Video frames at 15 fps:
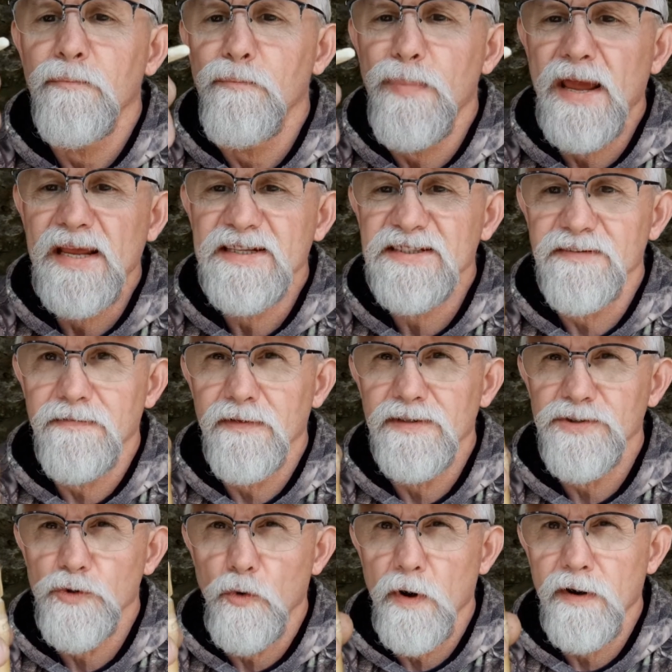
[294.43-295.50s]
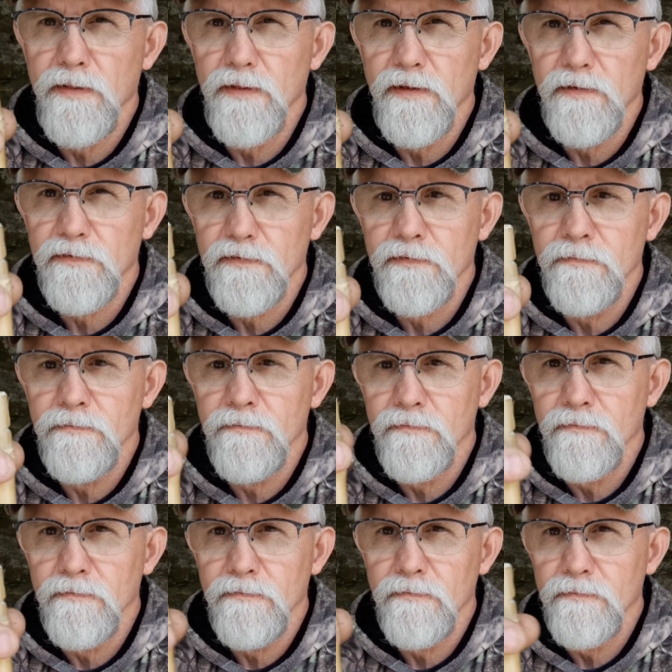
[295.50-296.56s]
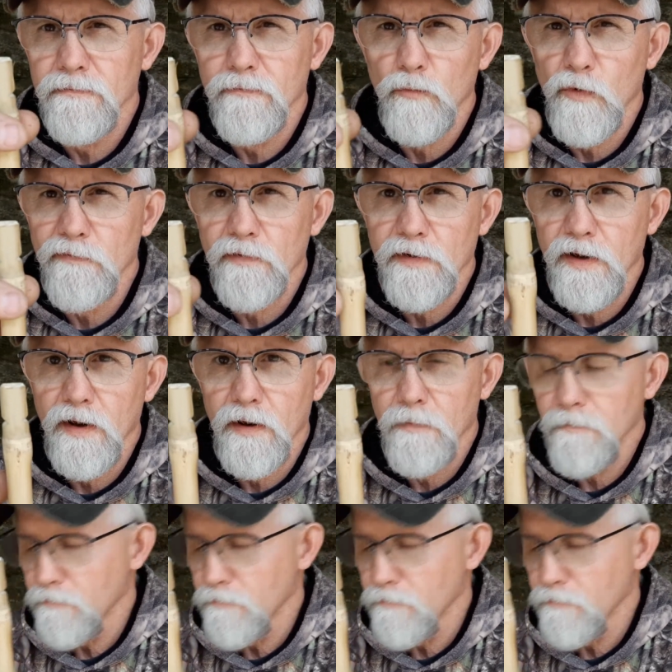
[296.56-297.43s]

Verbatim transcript: base of the joint of this river cane.